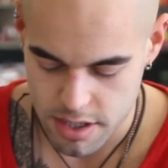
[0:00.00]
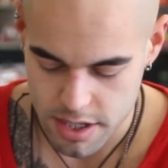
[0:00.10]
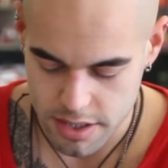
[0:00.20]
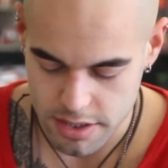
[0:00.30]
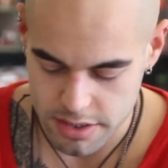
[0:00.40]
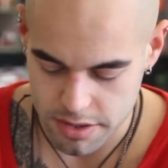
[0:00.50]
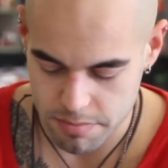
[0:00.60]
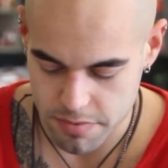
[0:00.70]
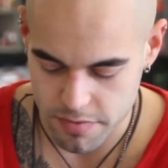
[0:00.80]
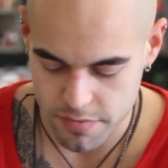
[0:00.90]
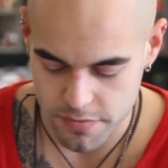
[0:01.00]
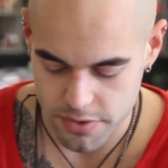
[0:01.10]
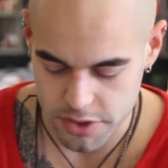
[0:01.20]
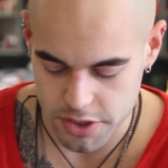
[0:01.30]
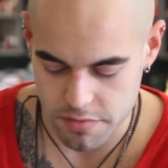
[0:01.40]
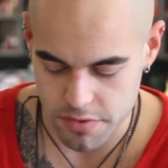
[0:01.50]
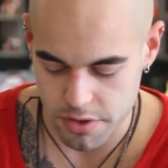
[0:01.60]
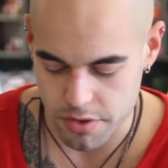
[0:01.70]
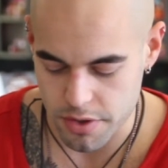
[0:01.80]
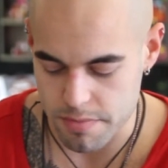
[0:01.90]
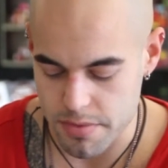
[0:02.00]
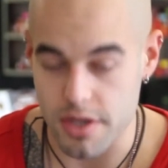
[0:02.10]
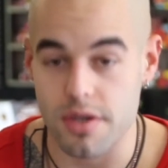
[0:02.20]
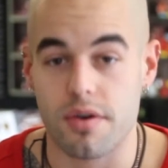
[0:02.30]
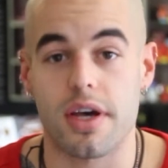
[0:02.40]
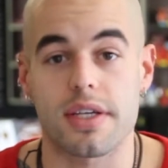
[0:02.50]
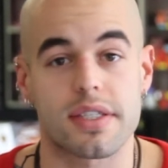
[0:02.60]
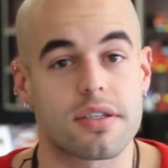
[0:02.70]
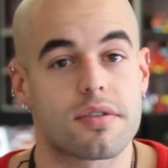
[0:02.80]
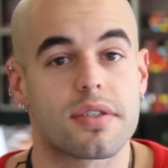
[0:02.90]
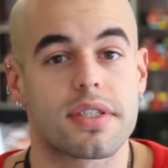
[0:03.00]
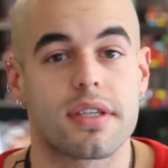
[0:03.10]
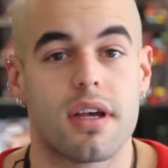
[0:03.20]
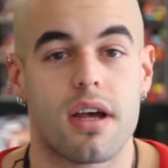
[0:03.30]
any type of shaving cream that you guys use.